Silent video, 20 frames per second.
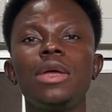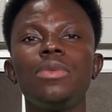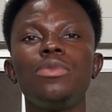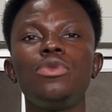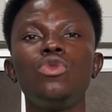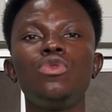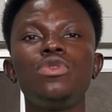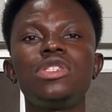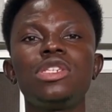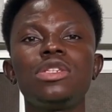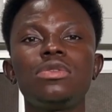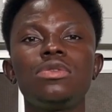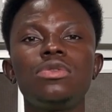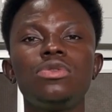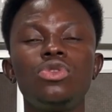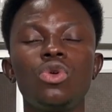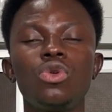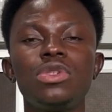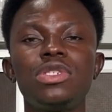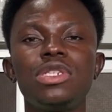using
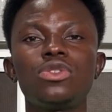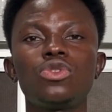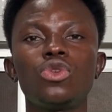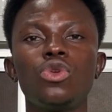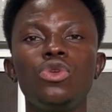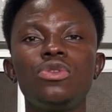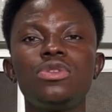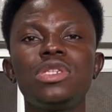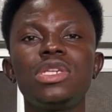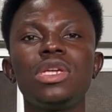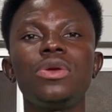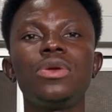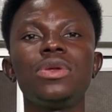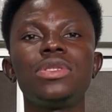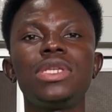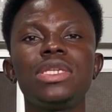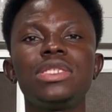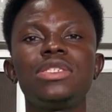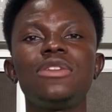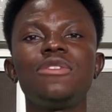douches or using
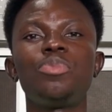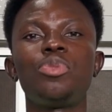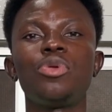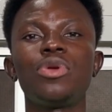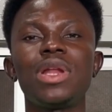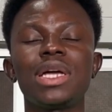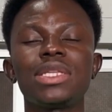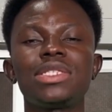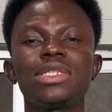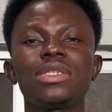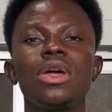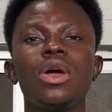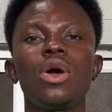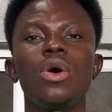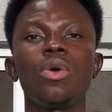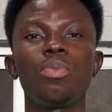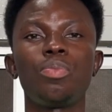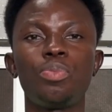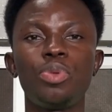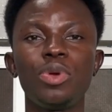irritative products
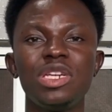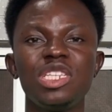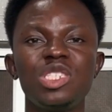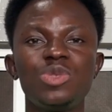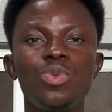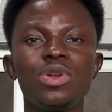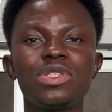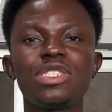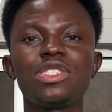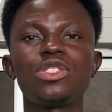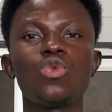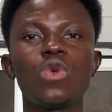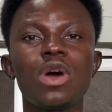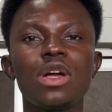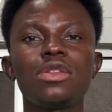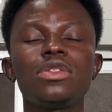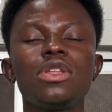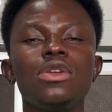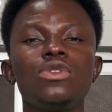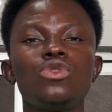predisposes
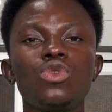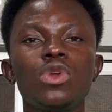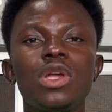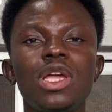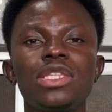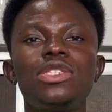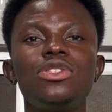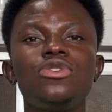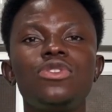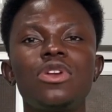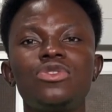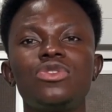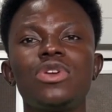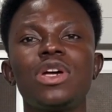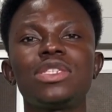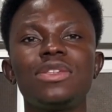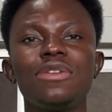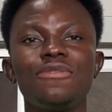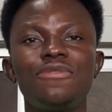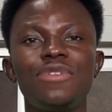one to getting urinary
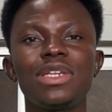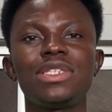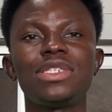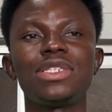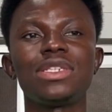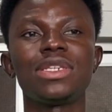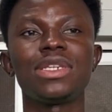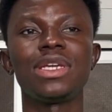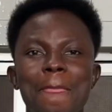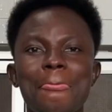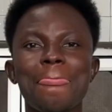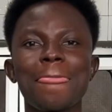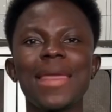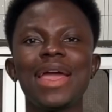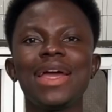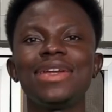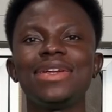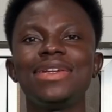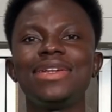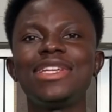tract infection.
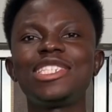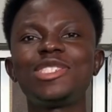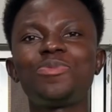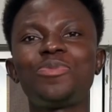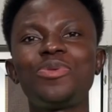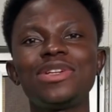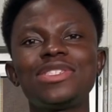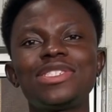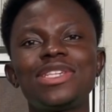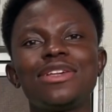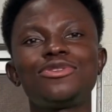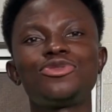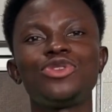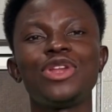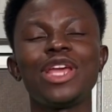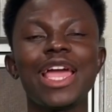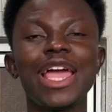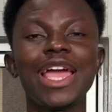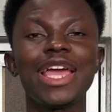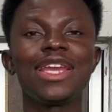This brings us to the
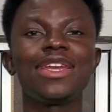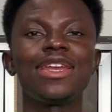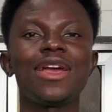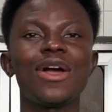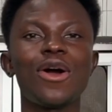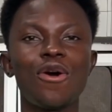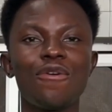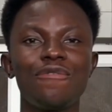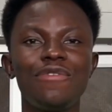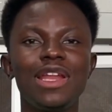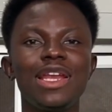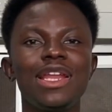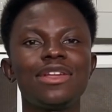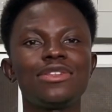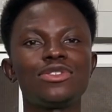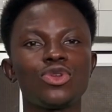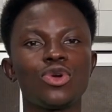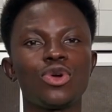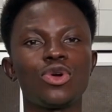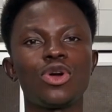end of the Let's
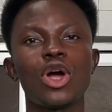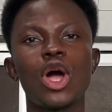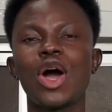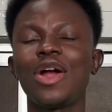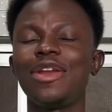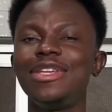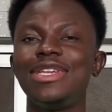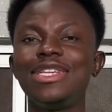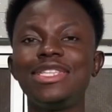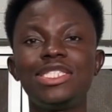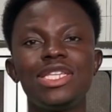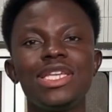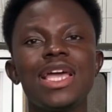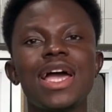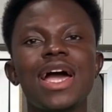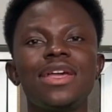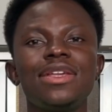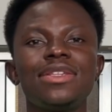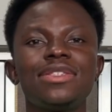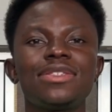Talk on UTIs.